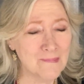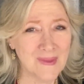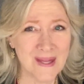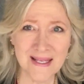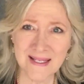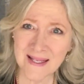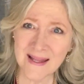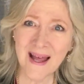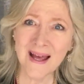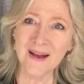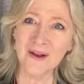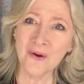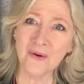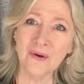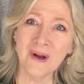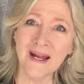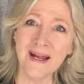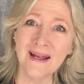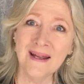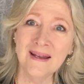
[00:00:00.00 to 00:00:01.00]
Isn't that
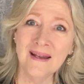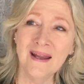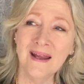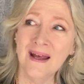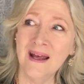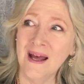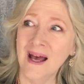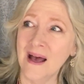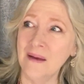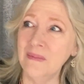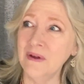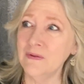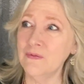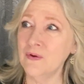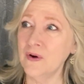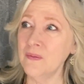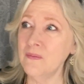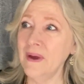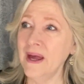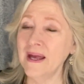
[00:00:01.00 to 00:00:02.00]
great? I mean, if
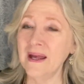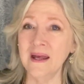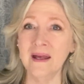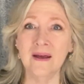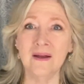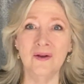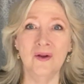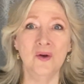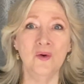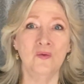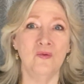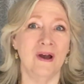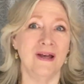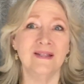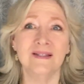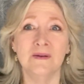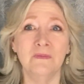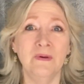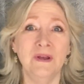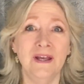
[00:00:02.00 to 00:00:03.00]
we're making a new
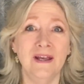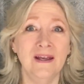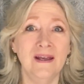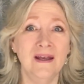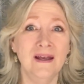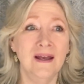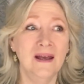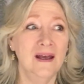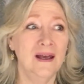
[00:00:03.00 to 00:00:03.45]
recipe